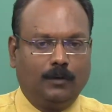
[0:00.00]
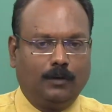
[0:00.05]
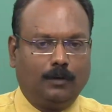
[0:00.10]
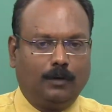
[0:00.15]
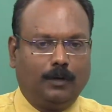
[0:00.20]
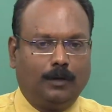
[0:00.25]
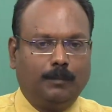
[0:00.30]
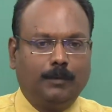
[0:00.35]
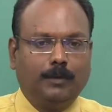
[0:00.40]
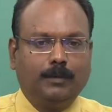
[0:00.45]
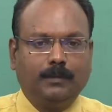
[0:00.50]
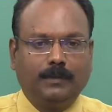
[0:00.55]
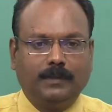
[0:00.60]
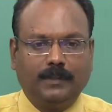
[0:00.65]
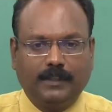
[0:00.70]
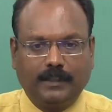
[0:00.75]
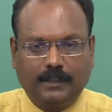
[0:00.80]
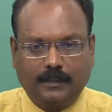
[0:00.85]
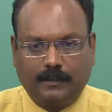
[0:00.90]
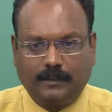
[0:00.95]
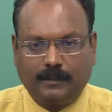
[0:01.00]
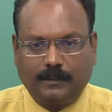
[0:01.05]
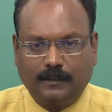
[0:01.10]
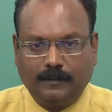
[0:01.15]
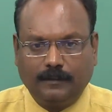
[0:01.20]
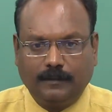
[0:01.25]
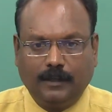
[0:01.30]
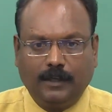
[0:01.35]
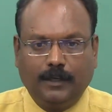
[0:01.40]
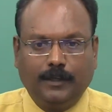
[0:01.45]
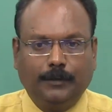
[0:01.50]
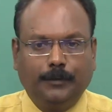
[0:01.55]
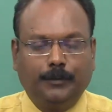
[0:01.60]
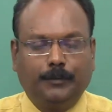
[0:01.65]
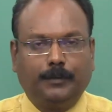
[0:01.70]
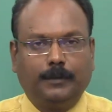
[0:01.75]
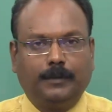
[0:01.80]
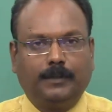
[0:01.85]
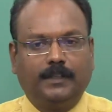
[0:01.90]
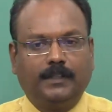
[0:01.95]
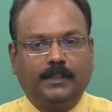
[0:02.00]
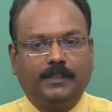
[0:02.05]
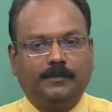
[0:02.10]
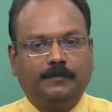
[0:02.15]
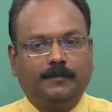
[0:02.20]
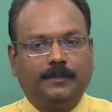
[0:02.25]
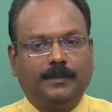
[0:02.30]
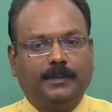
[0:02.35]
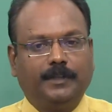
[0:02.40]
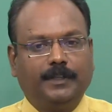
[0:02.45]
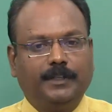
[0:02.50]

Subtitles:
Now, about dress, you should dress for